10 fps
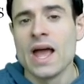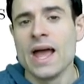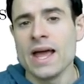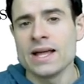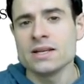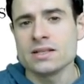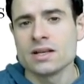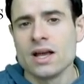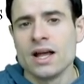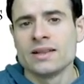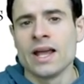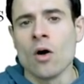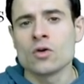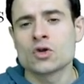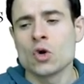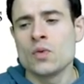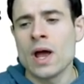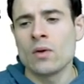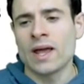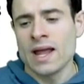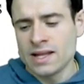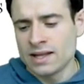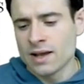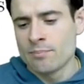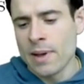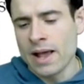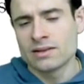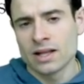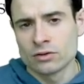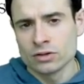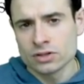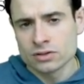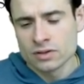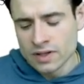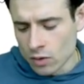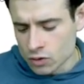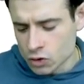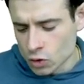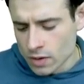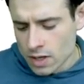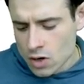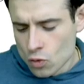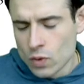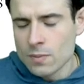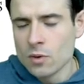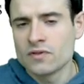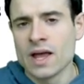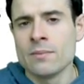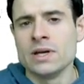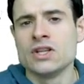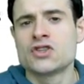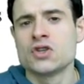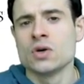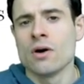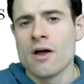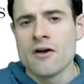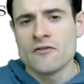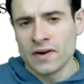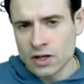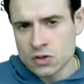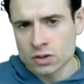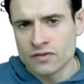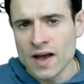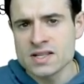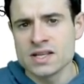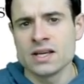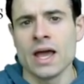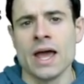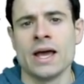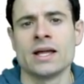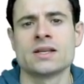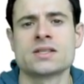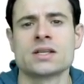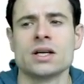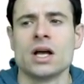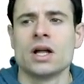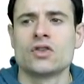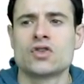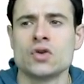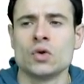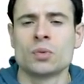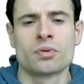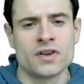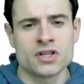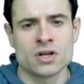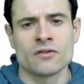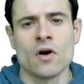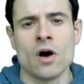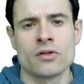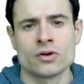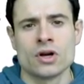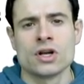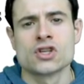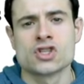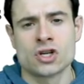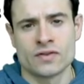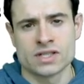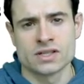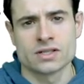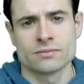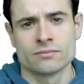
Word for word: And they also reallocated their bank tellers. They also removed them into financial advising and to the provision of other services.